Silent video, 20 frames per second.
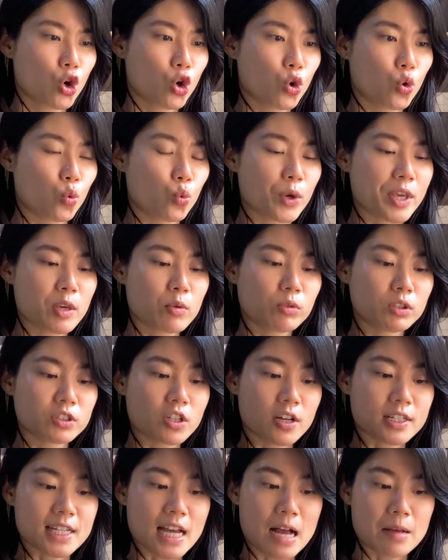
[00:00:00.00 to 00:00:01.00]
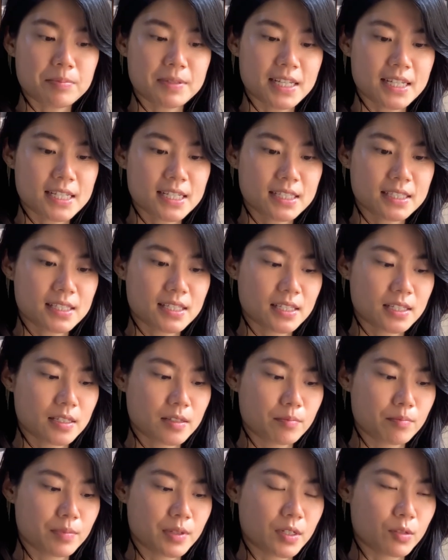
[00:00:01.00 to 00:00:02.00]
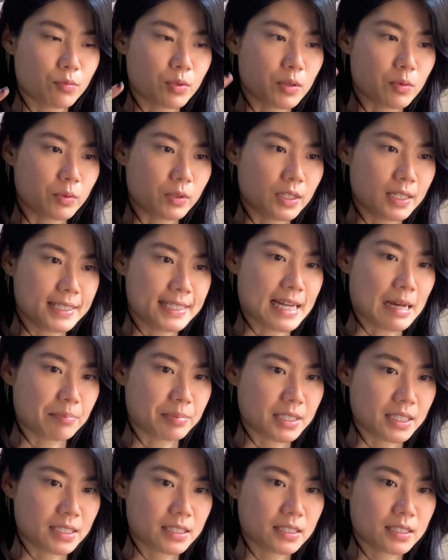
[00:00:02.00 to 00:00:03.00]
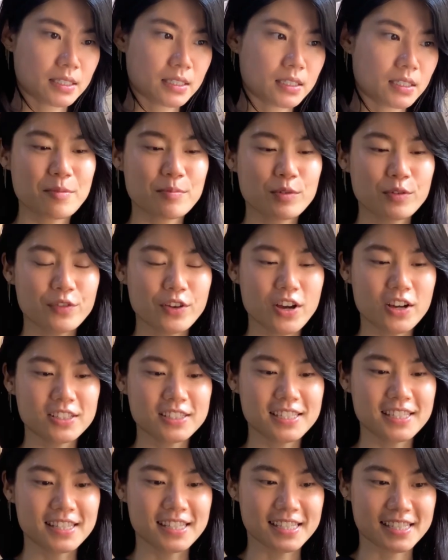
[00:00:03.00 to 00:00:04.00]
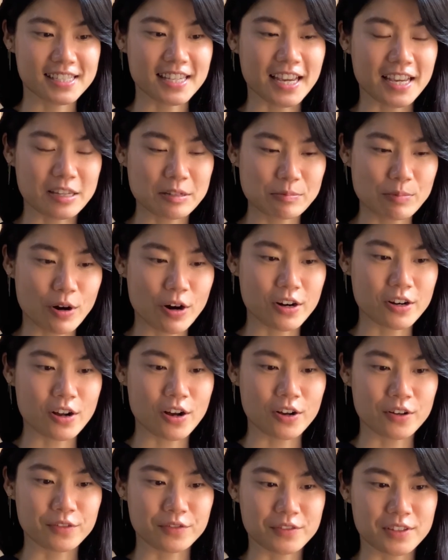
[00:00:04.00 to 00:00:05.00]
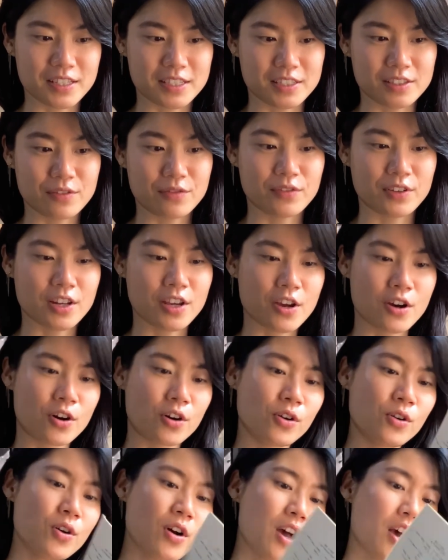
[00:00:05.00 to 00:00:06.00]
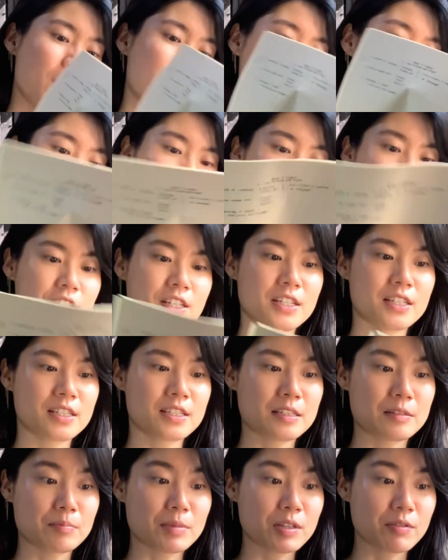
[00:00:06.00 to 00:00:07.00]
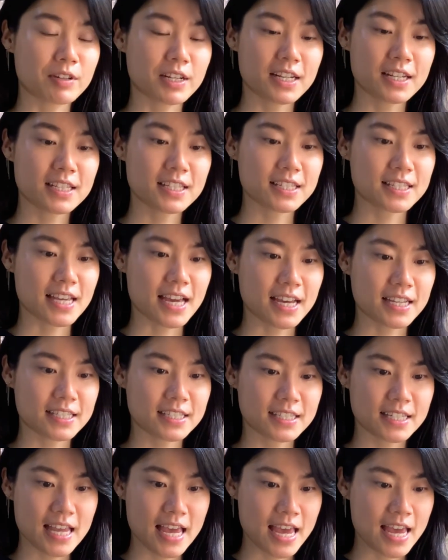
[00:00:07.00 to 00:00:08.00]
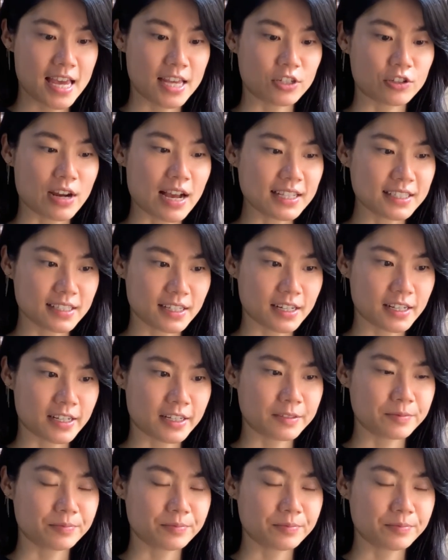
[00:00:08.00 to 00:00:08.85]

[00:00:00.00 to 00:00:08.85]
we will not update it, but we will adapt it. Moving on to the second part of this video, which is me reading the text and translating it.